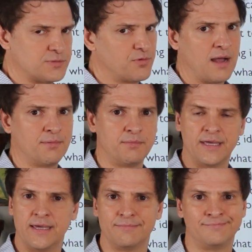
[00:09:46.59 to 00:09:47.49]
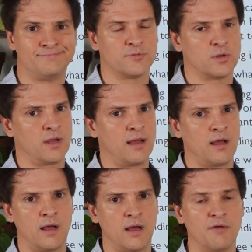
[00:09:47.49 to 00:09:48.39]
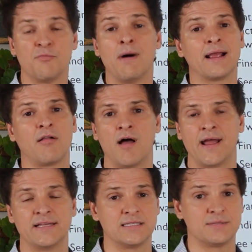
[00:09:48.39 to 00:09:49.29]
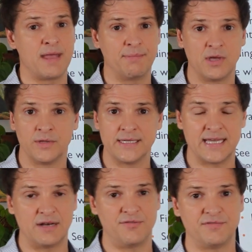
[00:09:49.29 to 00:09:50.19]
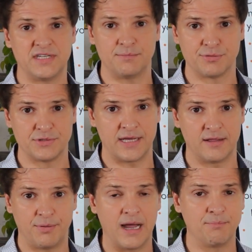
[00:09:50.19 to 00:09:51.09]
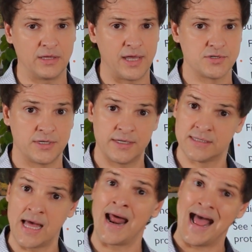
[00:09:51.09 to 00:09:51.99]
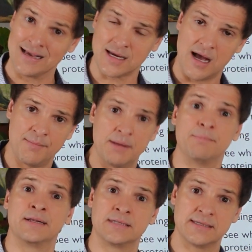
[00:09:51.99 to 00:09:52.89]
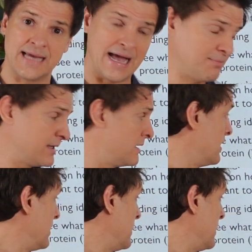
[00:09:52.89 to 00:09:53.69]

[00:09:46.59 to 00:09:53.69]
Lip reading: is probably, of my clients, it's maybe only 10, 15% of the population. It's not as common, but it does happen.